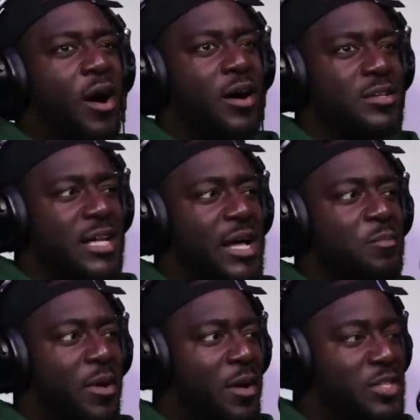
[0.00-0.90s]
bars
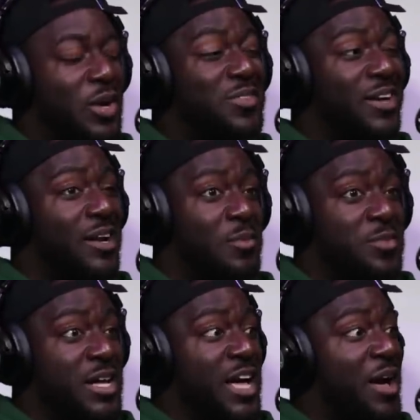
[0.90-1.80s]
and pubs, they don't have a club.
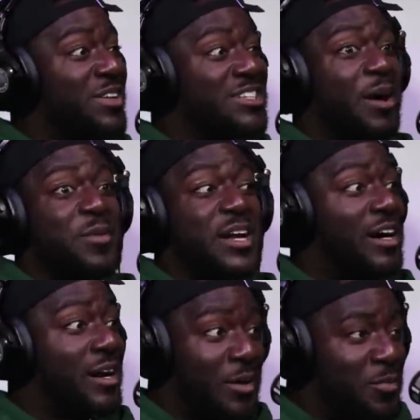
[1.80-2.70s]
Imagine coming out
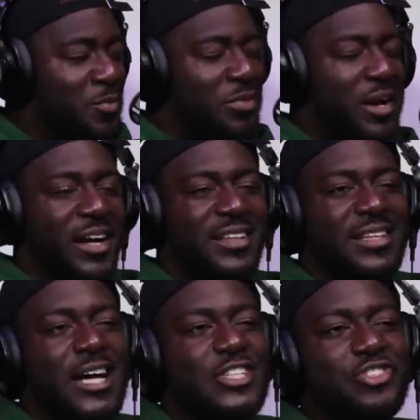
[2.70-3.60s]
of a club, brother,
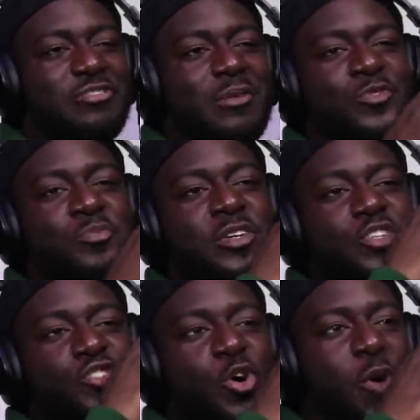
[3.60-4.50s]
that strip would be
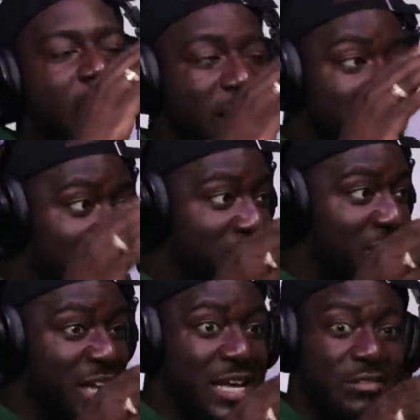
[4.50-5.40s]
so active
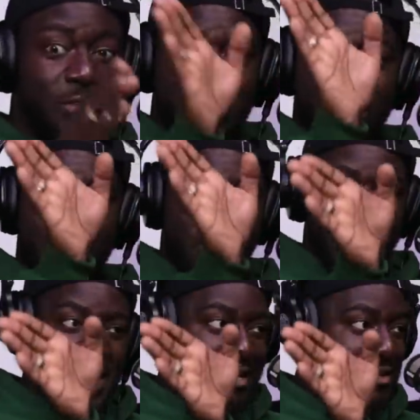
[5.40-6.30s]
if there was a club
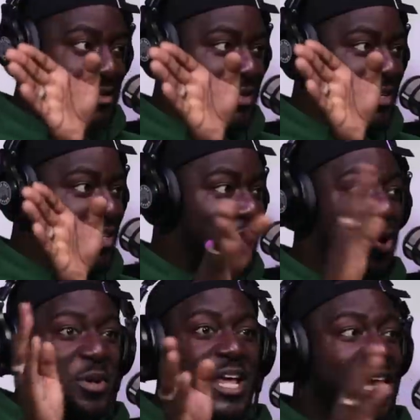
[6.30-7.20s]
right there. You
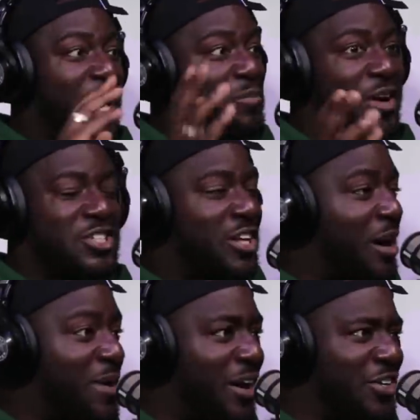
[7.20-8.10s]
go in there, get burst,
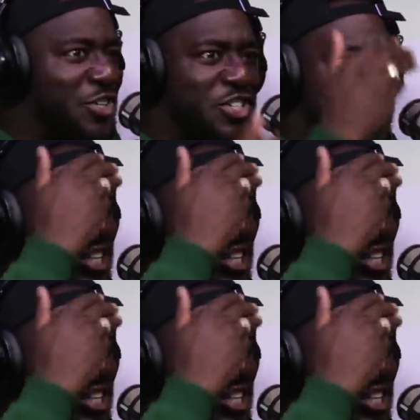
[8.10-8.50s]
come out, you just